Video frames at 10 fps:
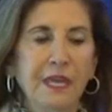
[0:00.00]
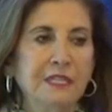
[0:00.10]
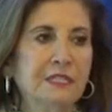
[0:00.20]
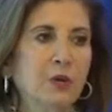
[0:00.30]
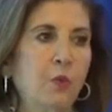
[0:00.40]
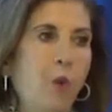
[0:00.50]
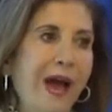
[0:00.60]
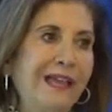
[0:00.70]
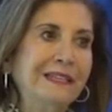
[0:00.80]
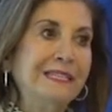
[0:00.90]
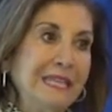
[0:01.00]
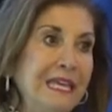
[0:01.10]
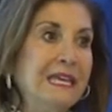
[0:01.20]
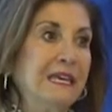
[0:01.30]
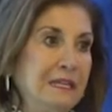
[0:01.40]
And so while it's
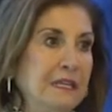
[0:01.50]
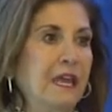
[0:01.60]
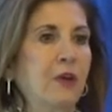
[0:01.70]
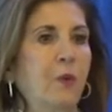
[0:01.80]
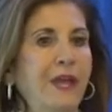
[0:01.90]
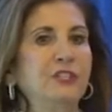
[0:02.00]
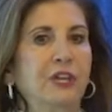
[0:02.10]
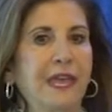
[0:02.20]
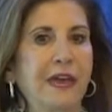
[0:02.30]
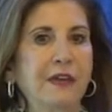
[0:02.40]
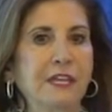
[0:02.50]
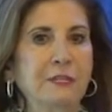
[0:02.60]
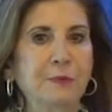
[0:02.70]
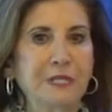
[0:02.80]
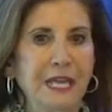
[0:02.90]
in a wage account, it's
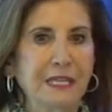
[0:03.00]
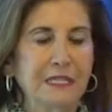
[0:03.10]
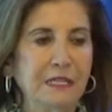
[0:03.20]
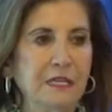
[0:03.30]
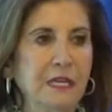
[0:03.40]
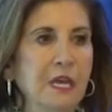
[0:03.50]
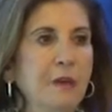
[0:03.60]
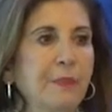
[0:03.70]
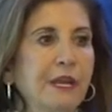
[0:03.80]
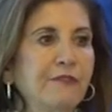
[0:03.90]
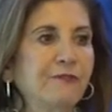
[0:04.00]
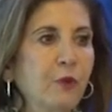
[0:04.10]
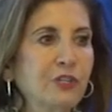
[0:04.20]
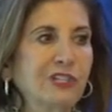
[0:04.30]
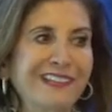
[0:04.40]
protected. But
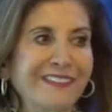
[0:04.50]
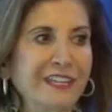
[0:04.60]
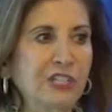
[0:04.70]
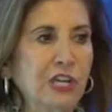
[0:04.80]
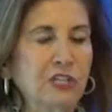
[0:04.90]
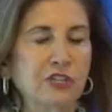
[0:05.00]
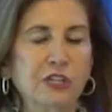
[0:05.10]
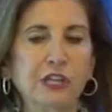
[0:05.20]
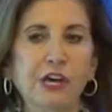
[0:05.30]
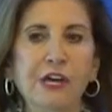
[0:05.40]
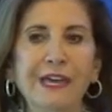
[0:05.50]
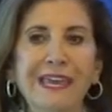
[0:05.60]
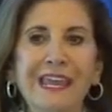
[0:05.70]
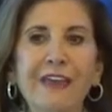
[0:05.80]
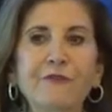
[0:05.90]
unfortunately, they changed the law,
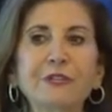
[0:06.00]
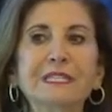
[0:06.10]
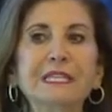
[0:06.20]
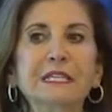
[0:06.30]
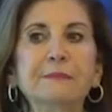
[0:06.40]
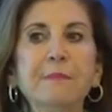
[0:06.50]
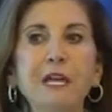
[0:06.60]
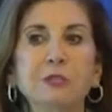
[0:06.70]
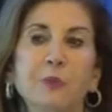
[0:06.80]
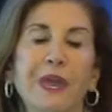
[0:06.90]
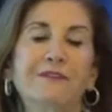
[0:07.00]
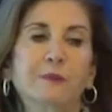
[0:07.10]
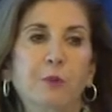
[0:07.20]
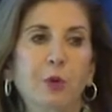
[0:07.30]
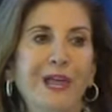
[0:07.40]
and every 6 months we have to
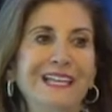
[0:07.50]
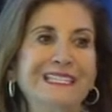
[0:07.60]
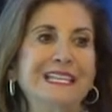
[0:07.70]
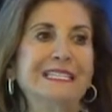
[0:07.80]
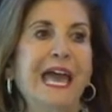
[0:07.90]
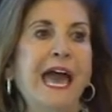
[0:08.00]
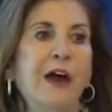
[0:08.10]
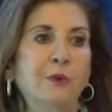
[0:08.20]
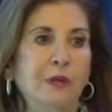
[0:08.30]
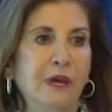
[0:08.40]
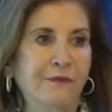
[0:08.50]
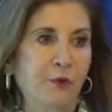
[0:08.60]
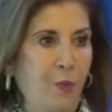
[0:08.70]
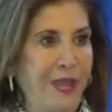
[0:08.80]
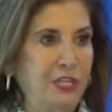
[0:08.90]
pull assets out of
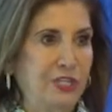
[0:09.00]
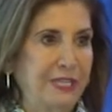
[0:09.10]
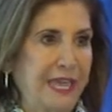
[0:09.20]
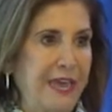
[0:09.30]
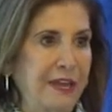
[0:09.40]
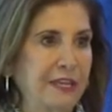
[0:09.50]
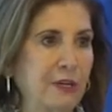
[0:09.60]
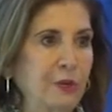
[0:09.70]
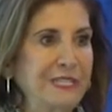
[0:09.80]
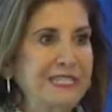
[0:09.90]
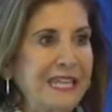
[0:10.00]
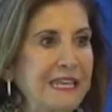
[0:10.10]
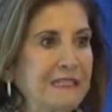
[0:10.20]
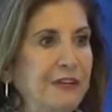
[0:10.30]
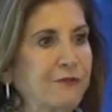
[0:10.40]
the wages account. It can only stay
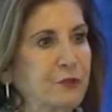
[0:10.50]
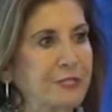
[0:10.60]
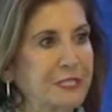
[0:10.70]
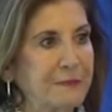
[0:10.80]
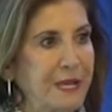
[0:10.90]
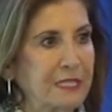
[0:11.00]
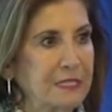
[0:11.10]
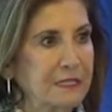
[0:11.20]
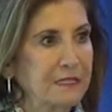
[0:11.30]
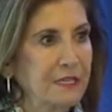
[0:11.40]
in there for 6 months.